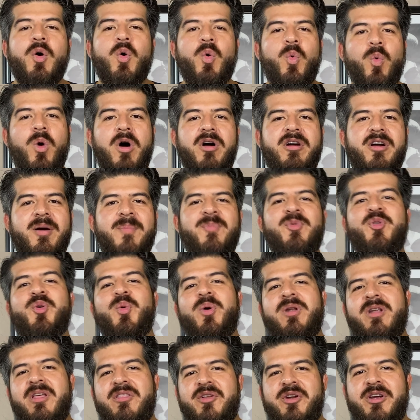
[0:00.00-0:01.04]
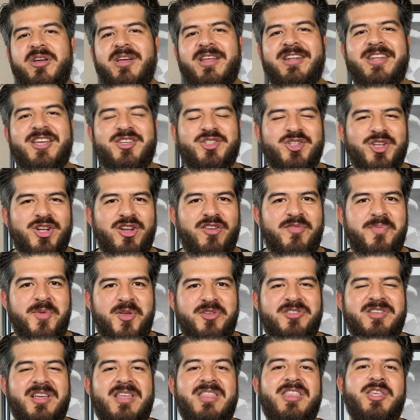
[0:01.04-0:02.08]
Welcome to another edition of
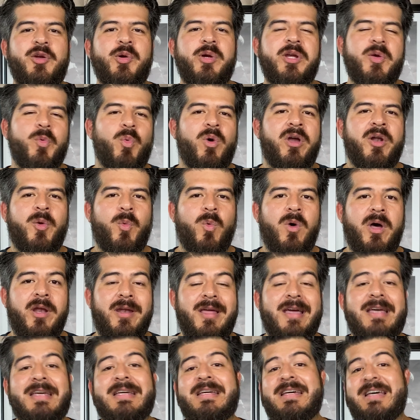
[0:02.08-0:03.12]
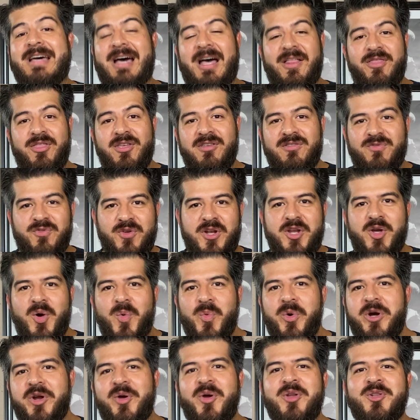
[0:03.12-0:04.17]
Music Theory 101. On this video,
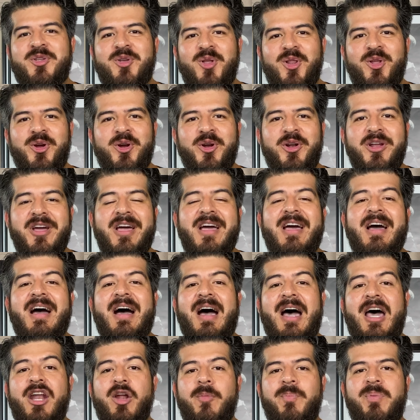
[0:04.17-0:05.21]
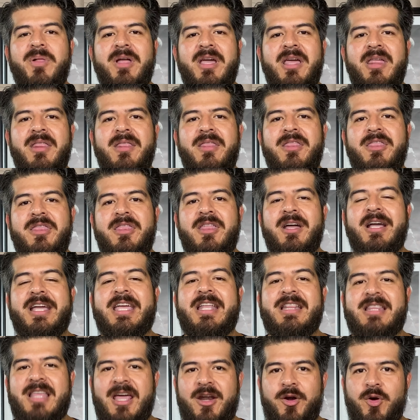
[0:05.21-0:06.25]
we're going to learn how to play the
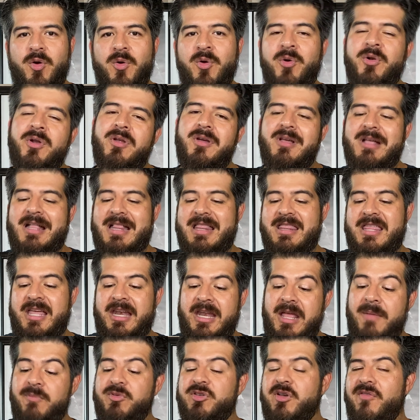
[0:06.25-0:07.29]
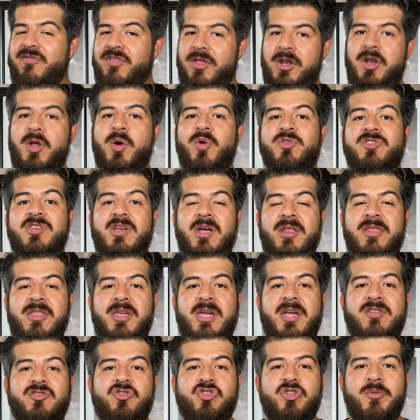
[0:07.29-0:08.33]
guitarron, the names of the notes on the
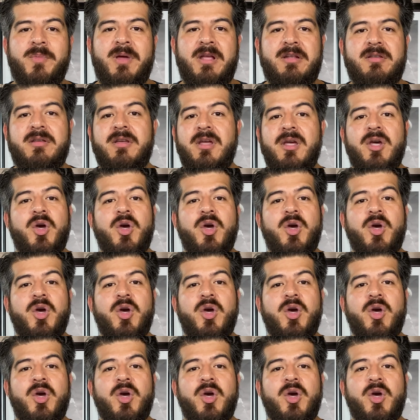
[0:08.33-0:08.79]
instrument,